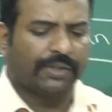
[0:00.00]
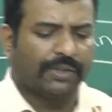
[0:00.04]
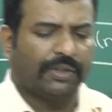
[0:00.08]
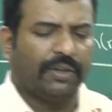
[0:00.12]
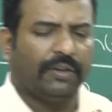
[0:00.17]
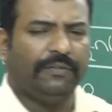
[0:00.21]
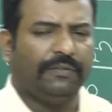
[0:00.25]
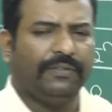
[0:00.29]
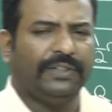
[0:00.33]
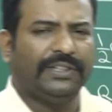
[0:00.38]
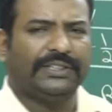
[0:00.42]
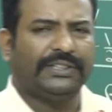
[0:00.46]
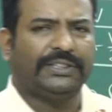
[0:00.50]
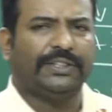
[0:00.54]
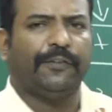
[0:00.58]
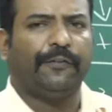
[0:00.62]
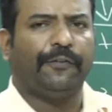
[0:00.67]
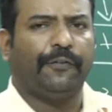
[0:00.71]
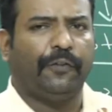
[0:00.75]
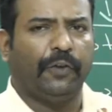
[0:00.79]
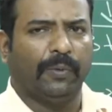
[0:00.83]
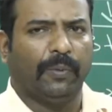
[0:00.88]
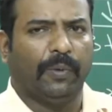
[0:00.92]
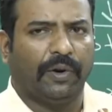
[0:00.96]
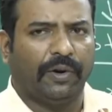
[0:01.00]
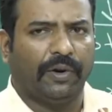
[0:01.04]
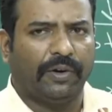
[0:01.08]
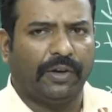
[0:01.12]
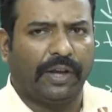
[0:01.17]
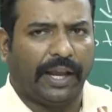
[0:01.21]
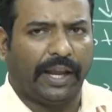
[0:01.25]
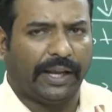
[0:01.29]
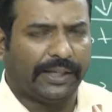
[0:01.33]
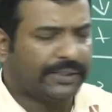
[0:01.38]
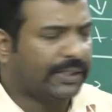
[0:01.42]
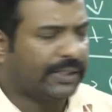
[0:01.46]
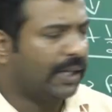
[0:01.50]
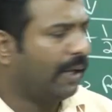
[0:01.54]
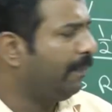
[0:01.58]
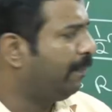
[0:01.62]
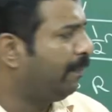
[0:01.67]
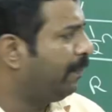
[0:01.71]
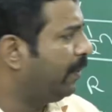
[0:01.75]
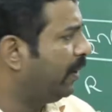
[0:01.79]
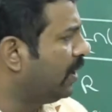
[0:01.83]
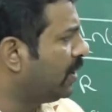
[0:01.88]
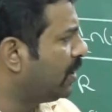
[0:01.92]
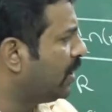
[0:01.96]
So now we'll see few more
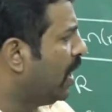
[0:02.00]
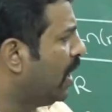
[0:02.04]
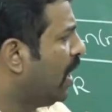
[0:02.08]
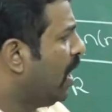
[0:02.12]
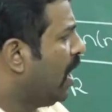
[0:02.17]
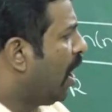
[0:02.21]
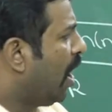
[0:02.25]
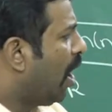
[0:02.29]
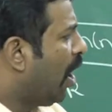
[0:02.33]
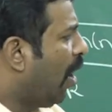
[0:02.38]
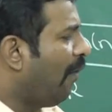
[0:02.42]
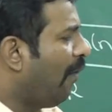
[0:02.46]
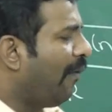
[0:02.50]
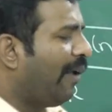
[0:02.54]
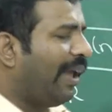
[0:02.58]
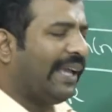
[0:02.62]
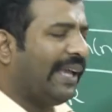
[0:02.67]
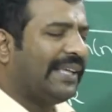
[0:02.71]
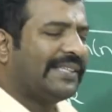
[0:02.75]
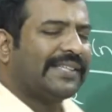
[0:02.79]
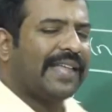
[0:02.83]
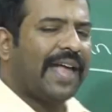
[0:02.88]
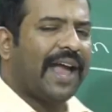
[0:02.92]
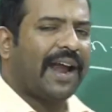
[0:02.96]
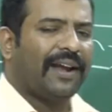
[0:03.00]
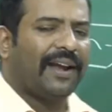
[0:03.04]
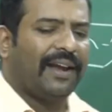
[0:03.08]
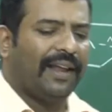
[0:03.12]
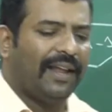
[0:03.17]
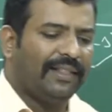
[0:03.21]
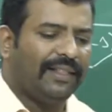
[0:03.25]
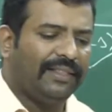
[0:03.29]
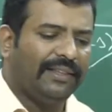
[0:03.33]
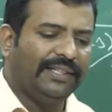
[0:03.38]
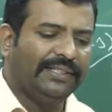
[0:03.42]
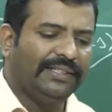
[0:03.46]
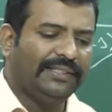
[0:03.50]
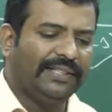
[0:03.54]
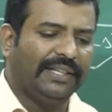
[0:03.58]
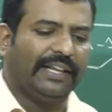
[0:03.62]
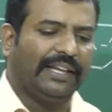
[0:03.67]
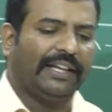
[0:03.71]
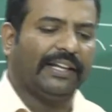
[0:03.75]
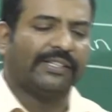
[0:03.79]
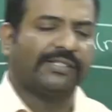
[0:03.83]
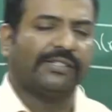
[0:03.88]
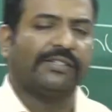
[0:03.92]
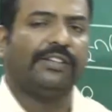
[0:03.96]
examples how exactly
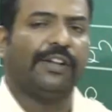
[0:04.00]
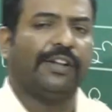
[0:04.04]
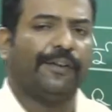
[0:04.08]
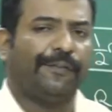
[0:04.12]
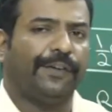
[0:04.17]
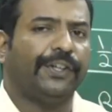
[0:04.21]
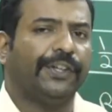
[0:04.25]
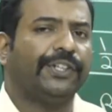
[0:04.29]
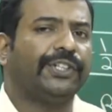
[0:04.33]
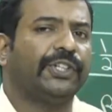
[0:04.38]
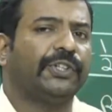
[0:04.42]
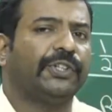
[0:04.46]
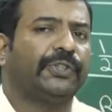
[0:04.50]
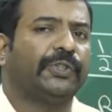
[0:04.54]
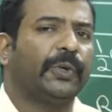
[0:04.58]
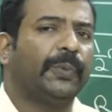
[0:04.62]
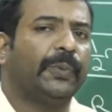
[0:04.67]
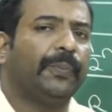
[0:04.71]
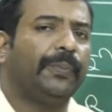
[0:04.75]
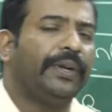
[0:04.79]
this recursive definition